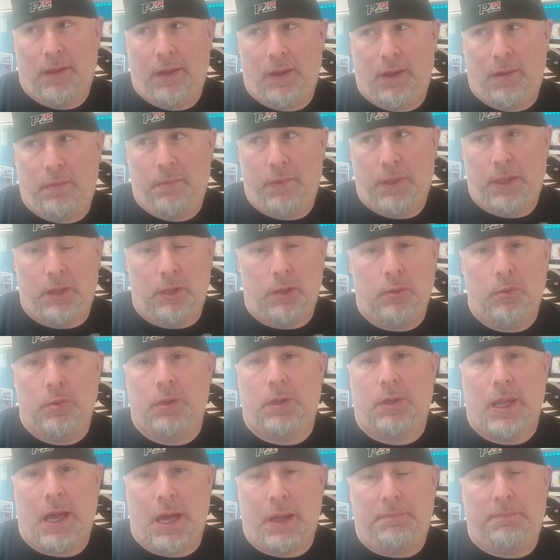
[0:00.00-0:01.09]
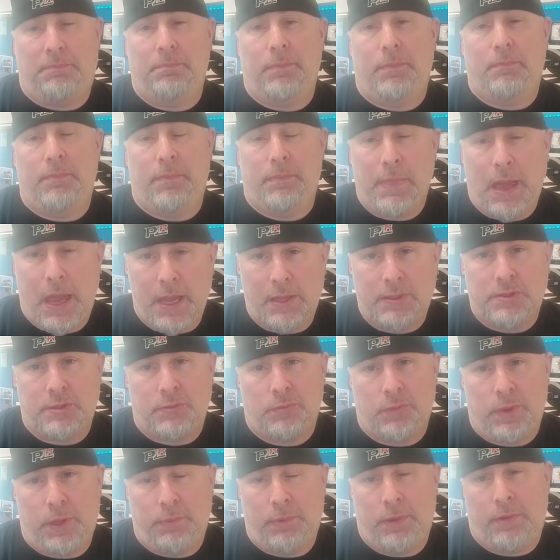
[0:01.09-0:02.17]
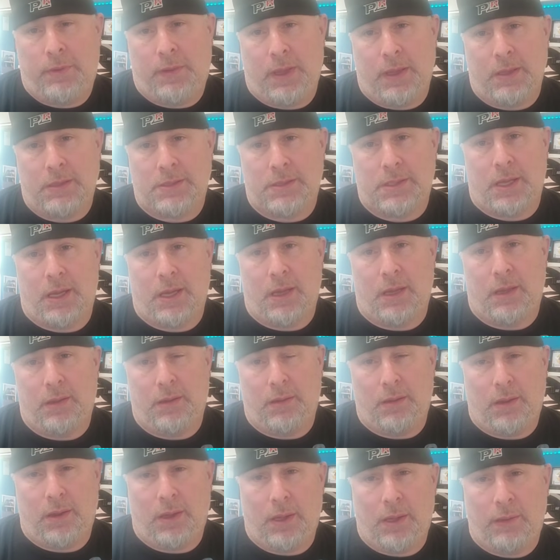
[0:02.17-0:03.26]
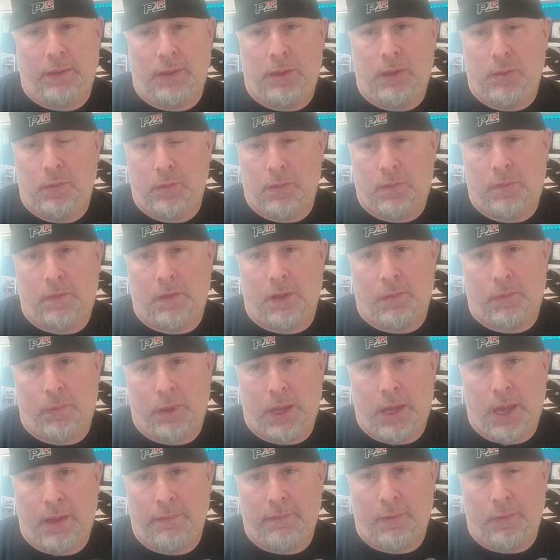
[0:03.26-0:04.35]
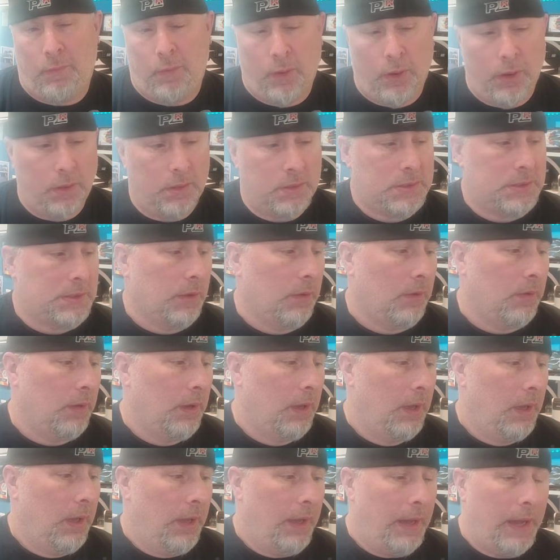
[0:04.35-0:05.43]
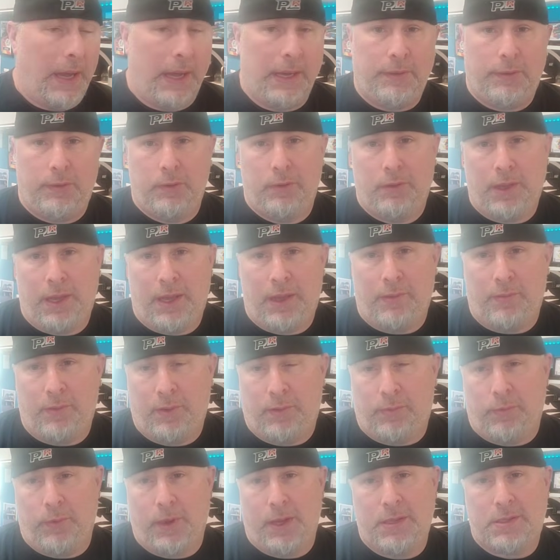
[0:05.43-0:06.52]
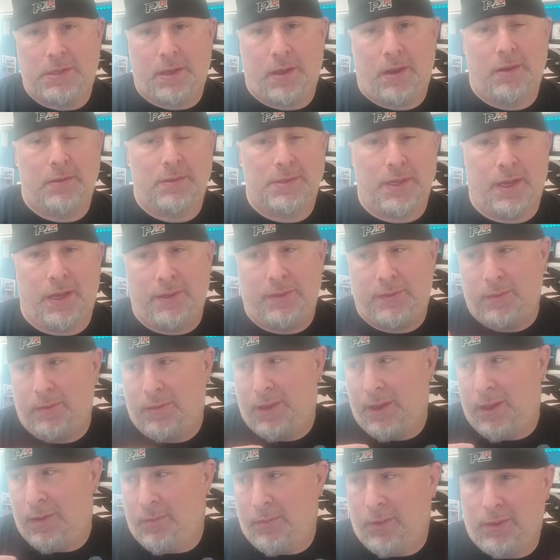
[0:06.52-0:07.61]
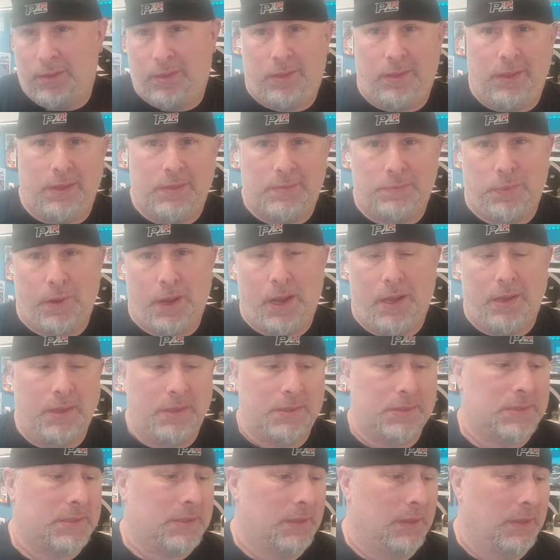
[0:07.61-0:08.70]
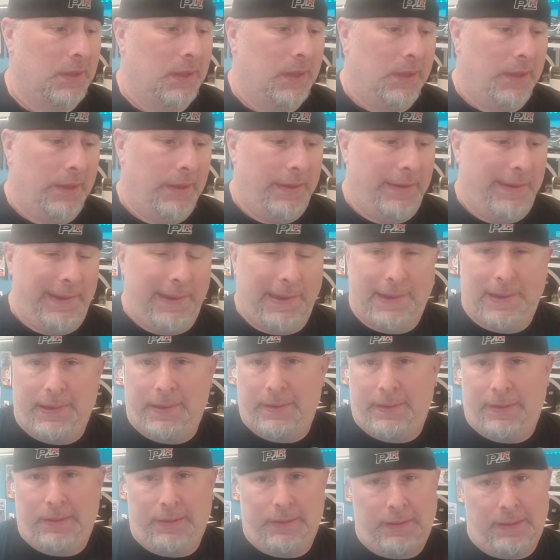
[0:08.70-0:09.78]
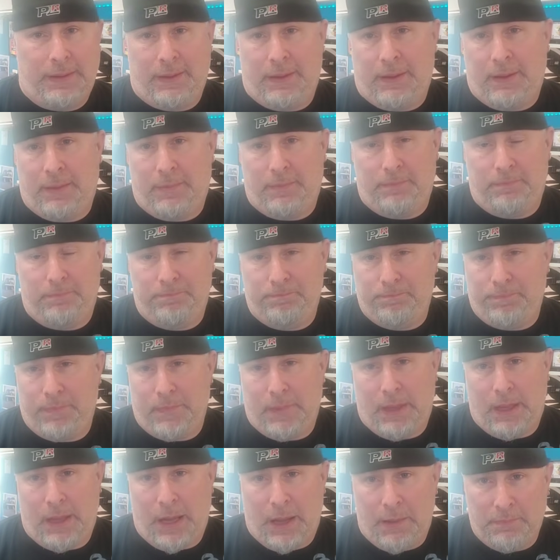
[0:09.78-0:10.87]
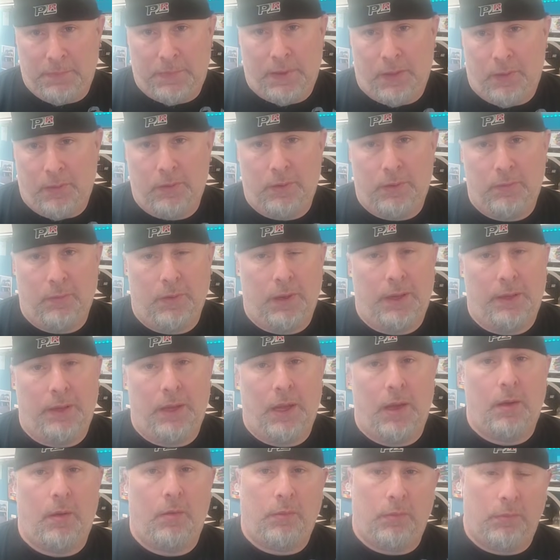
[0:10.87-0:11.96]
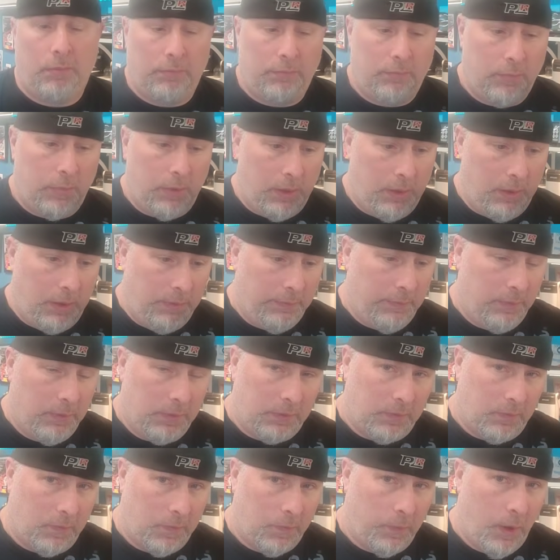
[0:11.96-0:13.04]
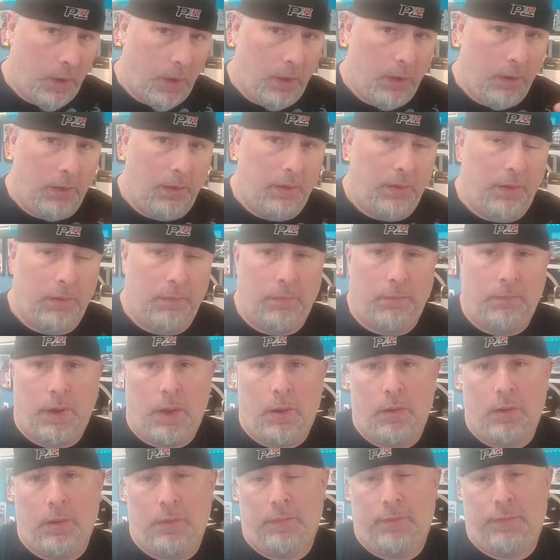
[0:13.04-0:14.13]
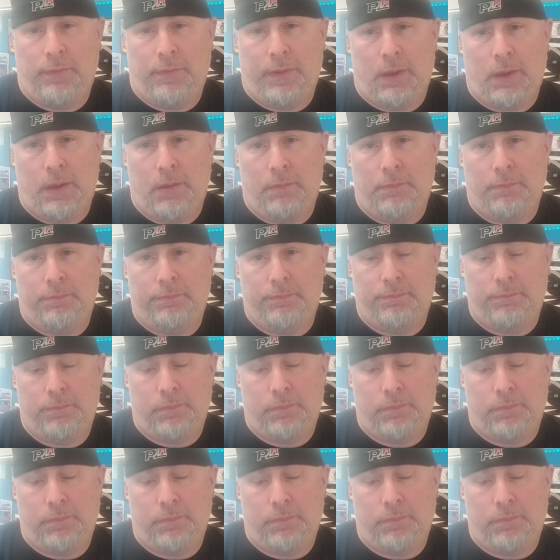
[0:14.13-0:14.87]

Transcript: that you would not imagine we would test on the units that we have at work. So I do that with race cars. I do that with these products, and I'm telling you right now, even with the small amount of